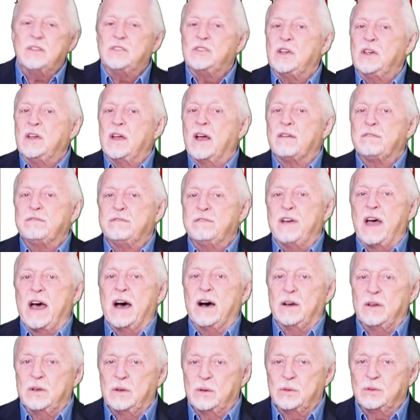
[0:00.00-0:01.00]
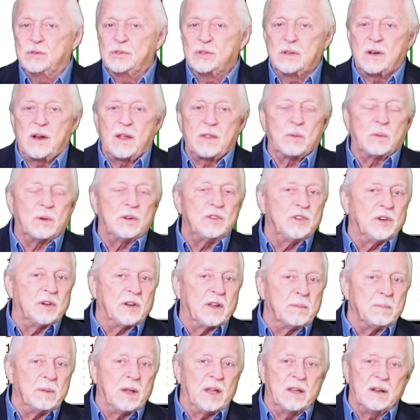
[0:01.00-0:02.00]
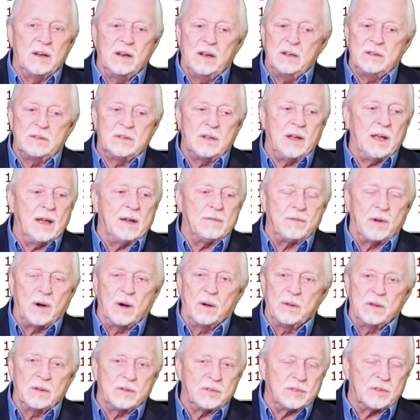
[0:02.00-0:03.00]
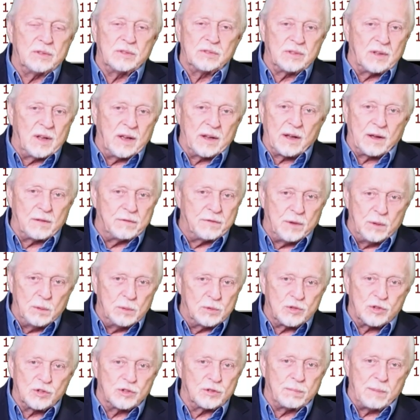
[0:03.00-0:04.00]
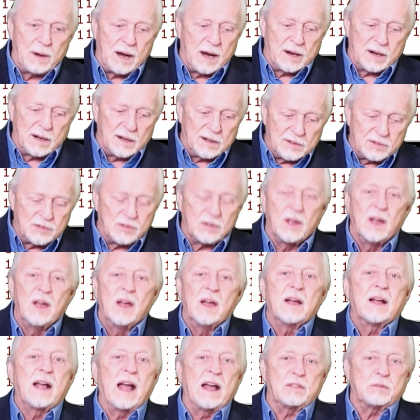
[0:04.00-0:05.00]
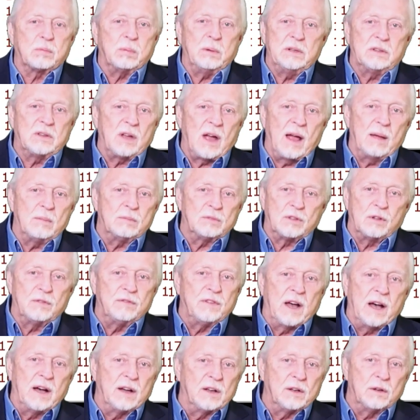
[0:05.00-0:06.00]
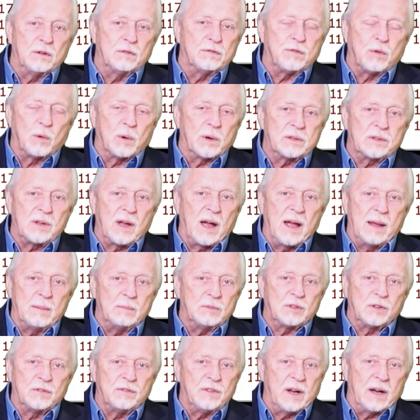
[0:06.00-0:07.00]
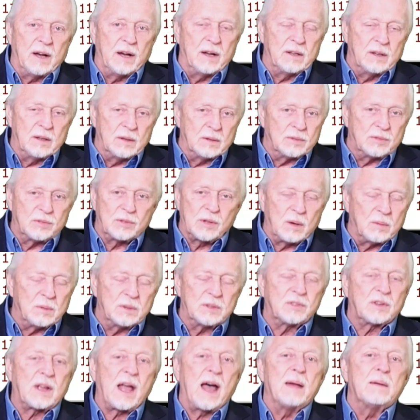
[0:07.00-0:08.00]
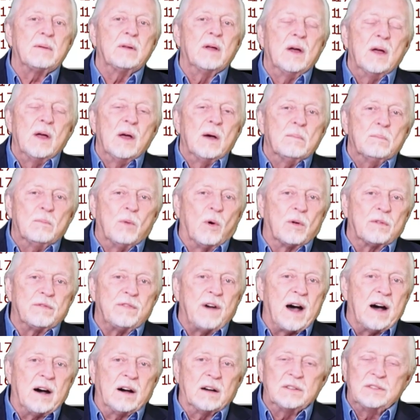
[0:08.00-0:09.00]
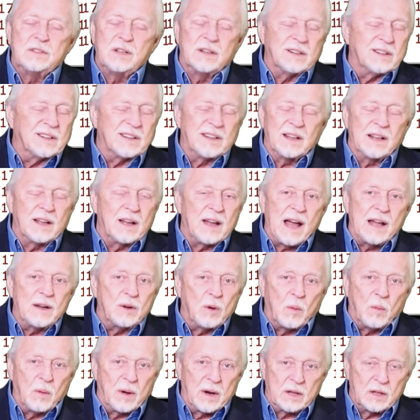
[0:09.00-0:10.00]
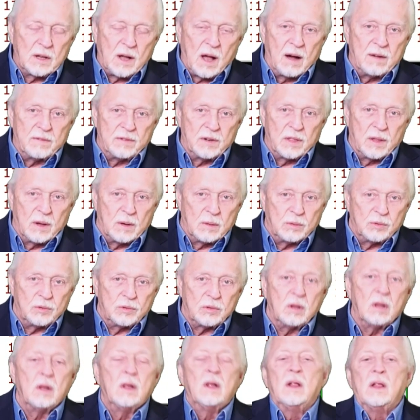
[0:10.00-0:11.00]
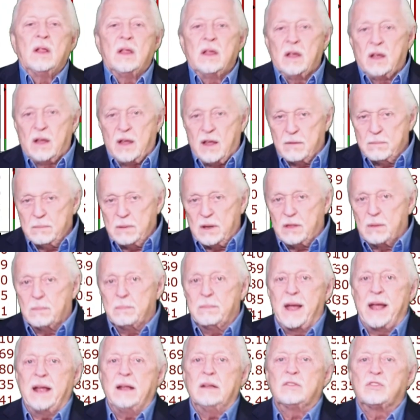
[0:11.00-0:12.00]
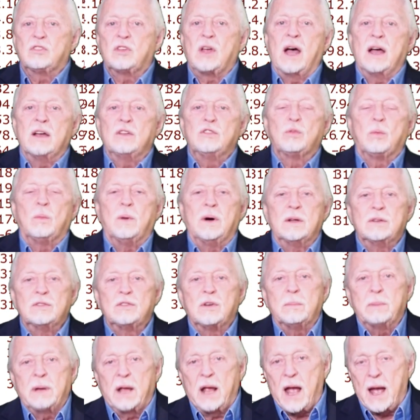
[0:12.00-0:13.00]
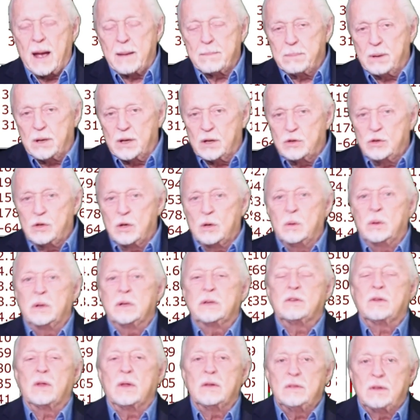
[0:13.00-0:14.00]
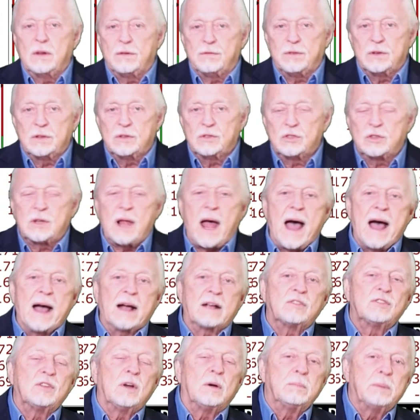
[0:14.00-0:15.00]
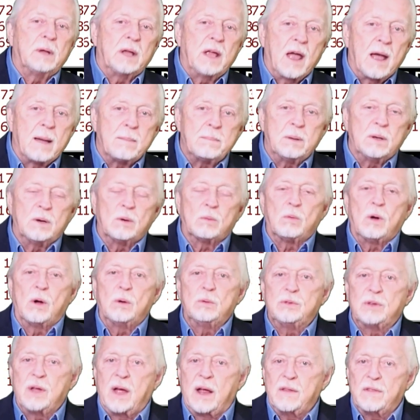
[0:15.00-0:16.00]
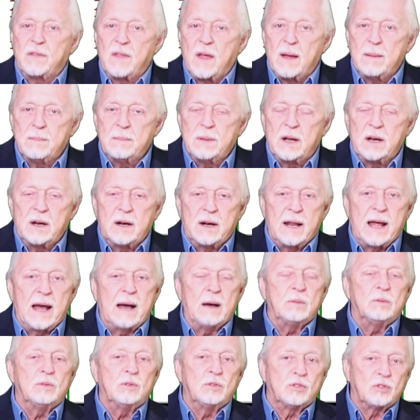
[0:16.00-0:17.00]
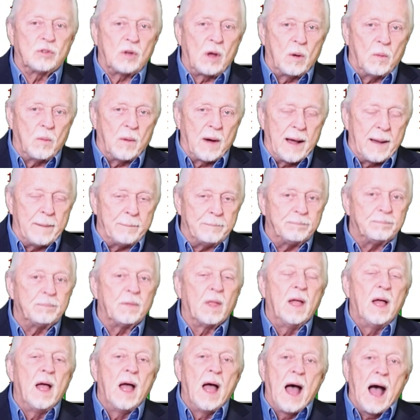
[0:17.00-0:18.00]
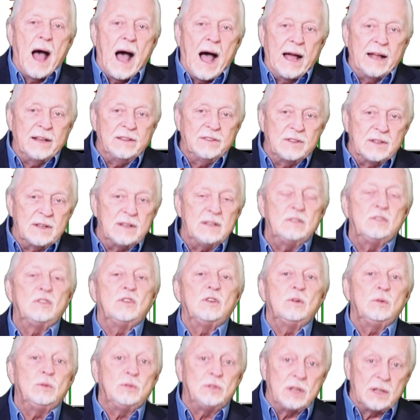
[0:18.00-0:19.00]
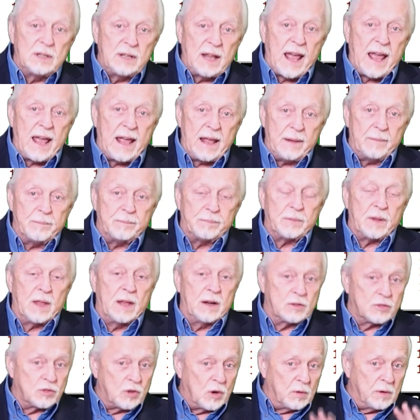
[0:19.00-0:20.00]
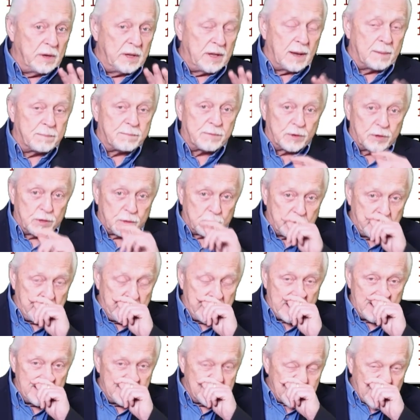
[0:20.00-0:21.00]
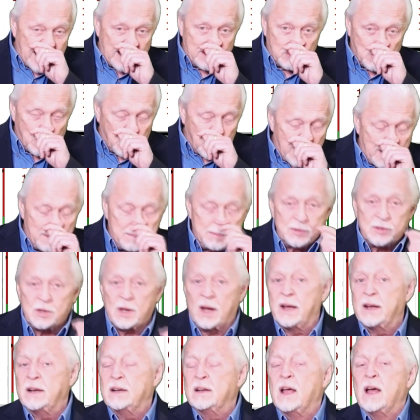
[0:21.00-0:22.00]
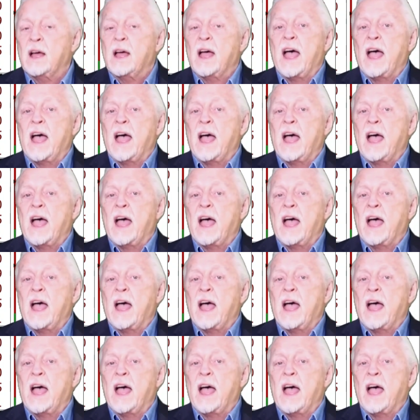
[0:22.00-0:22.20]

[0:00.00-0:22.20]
E T F values. In other words, you'll give me an E T F, oh, this is like a futures market. It's got three times the value, four times the value, so it's got more volatility. I don't want to cover those. You give me the main size ones, I'll be happy to do it. Different stocks, I'll be happy to rotate them in and out and so on. I did do today, and it's only up for three days on the website,